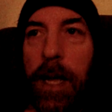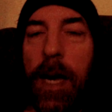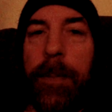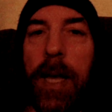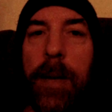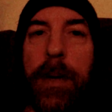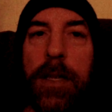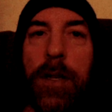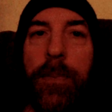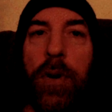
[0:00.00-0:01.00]
And I'm
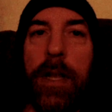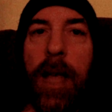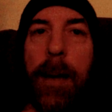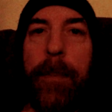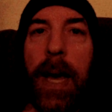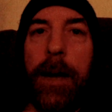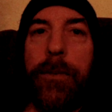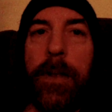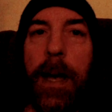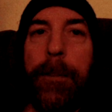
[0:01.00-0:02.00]
aiming to bring that back
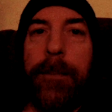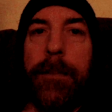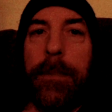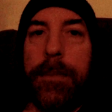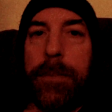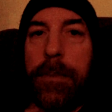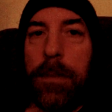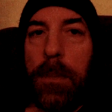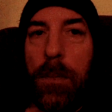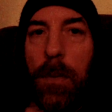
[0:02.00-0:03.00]
for them.
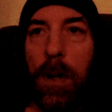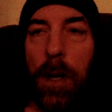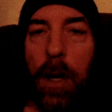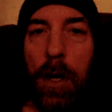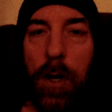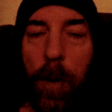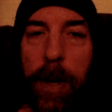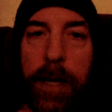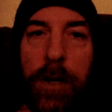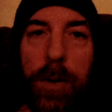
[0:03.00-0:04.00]
No,
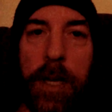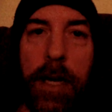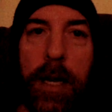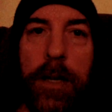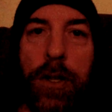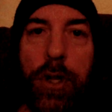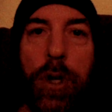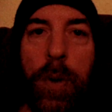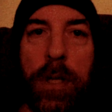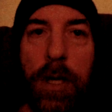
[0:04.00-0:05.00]
but I do think it is
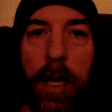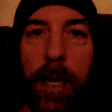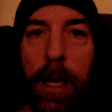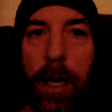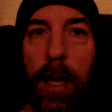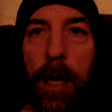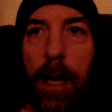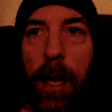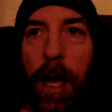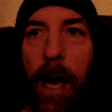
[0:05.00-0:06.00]
true. It's like,
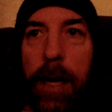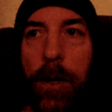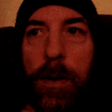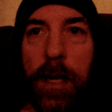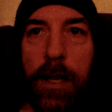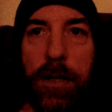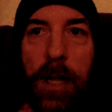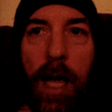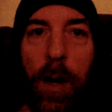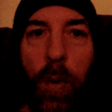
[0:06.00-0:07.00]
I do think there's
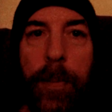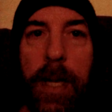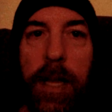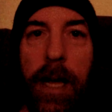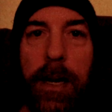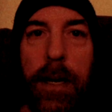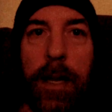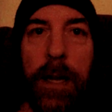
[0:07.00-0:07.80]
a lot of women that